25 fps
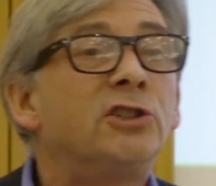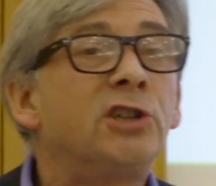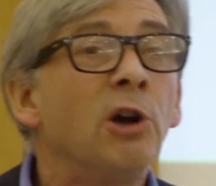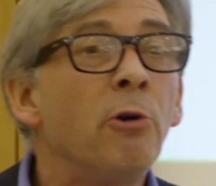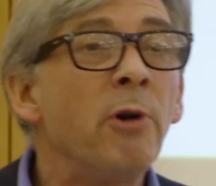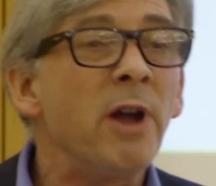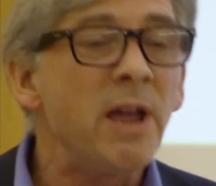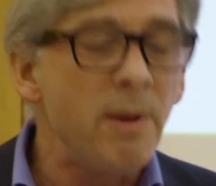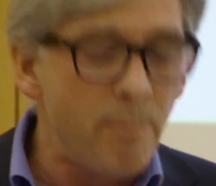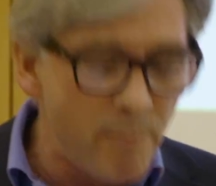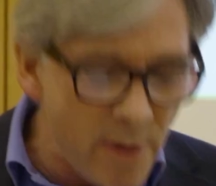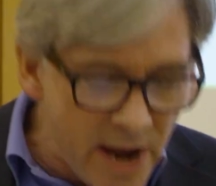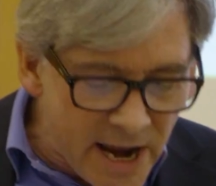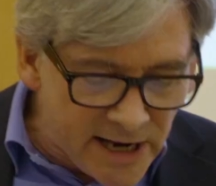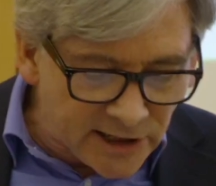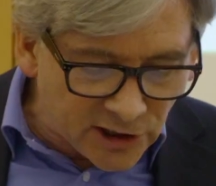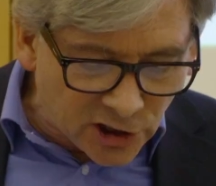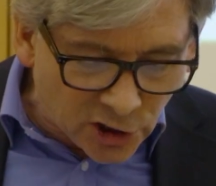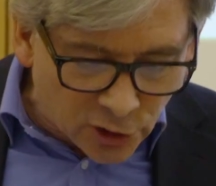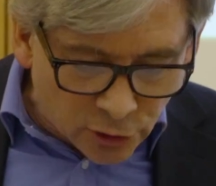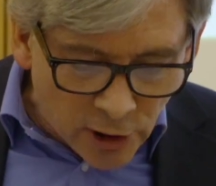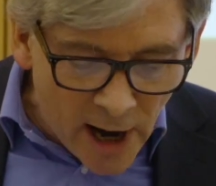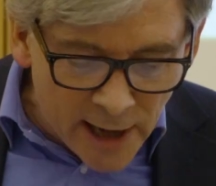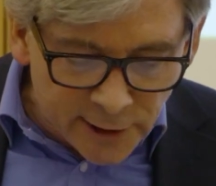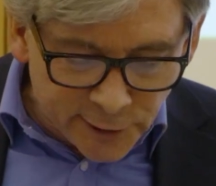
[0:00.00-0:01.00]
it means
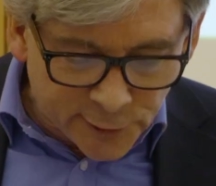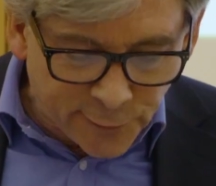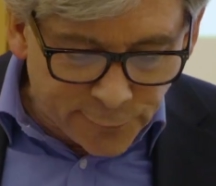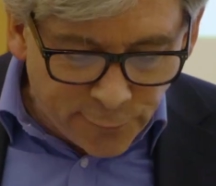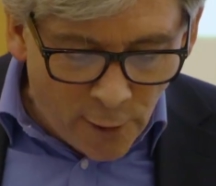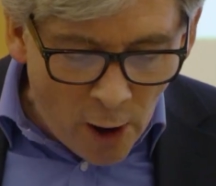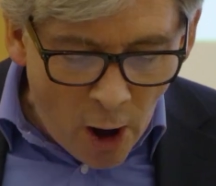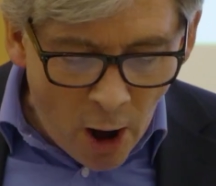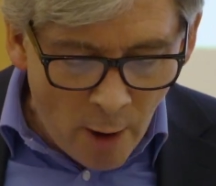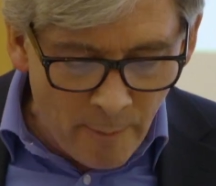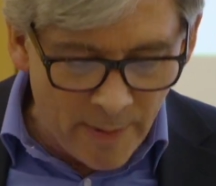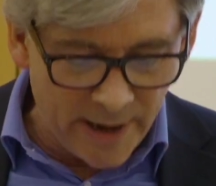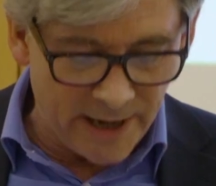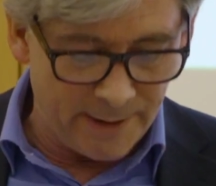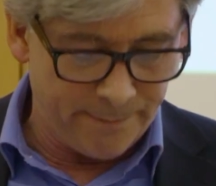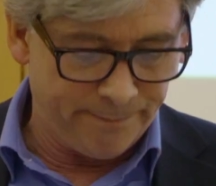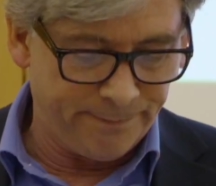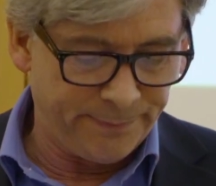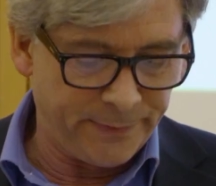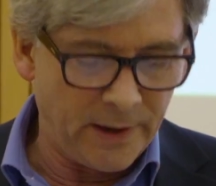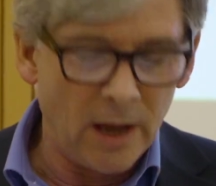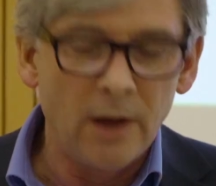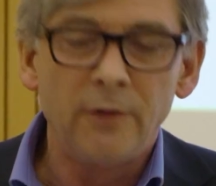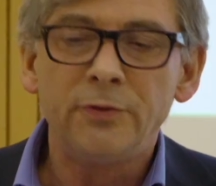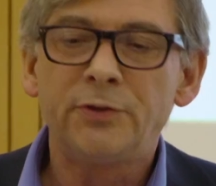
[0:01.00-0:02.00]
transforming
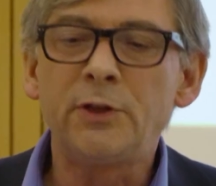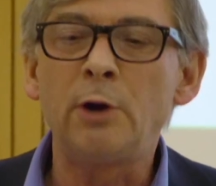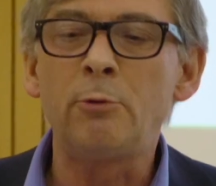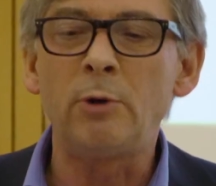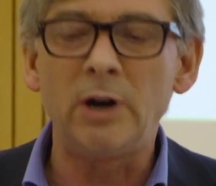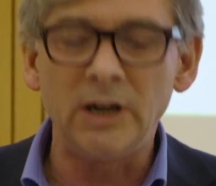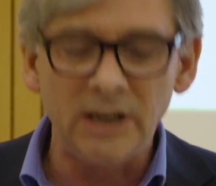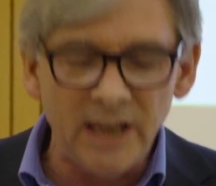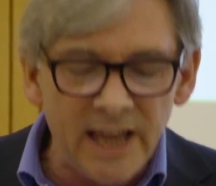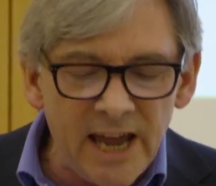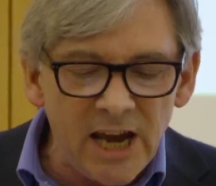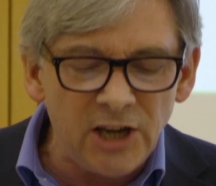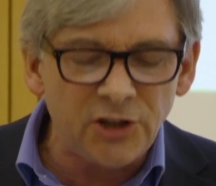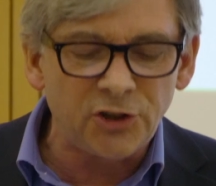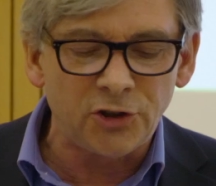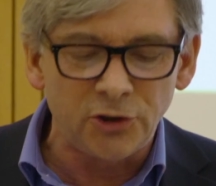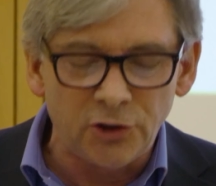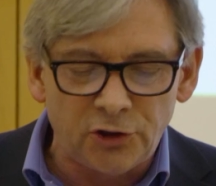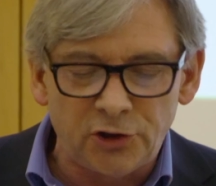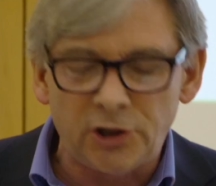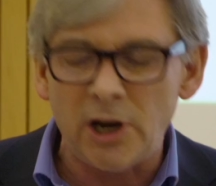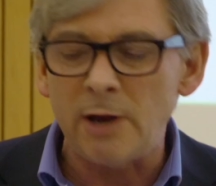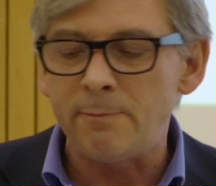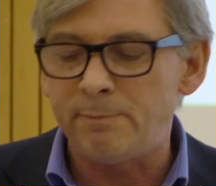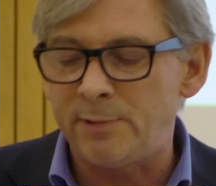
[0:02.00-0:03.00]
the
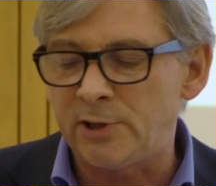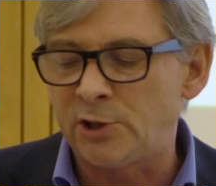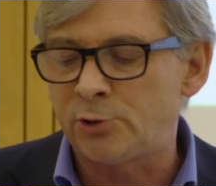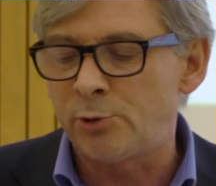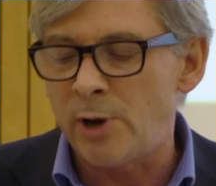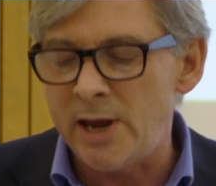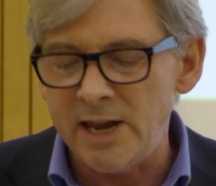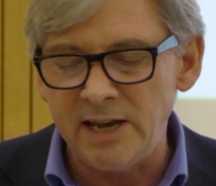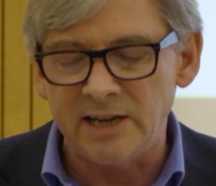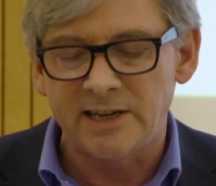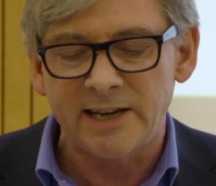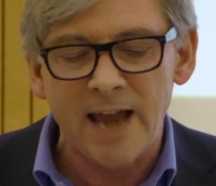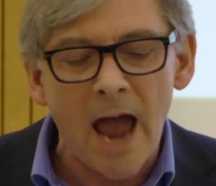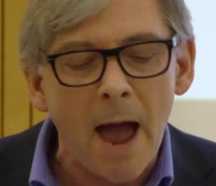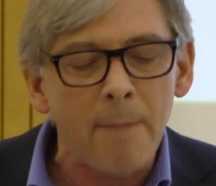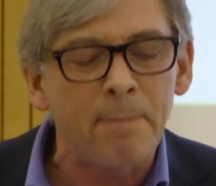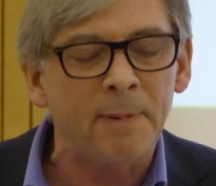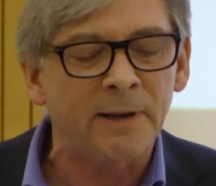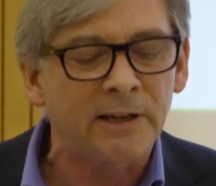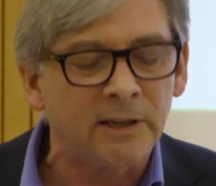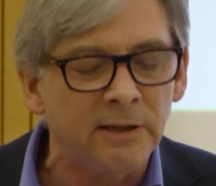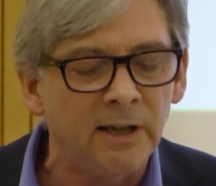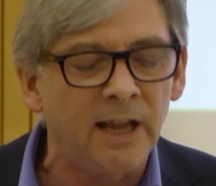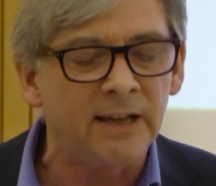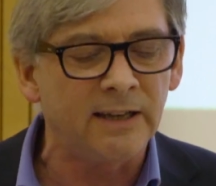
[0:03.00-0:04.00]
relationship between
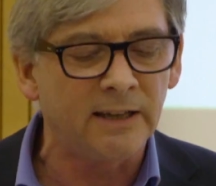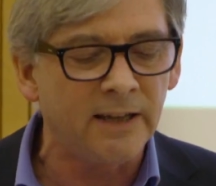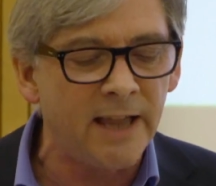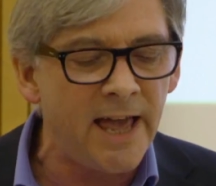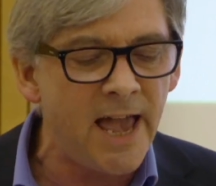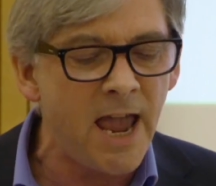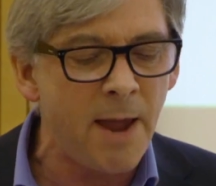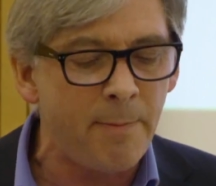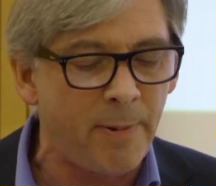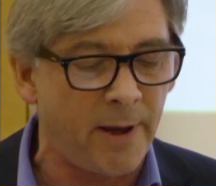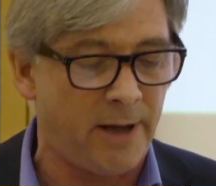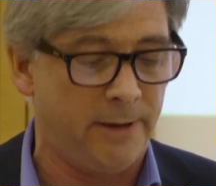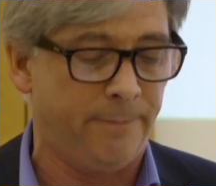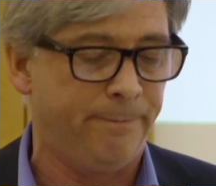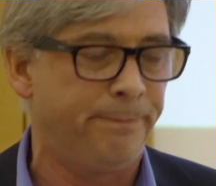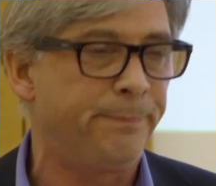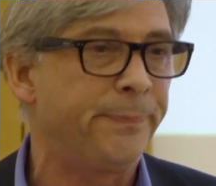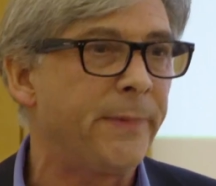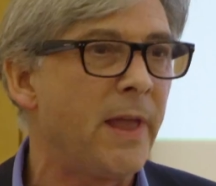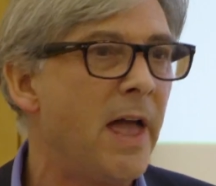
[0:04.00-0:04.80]
capital and labour,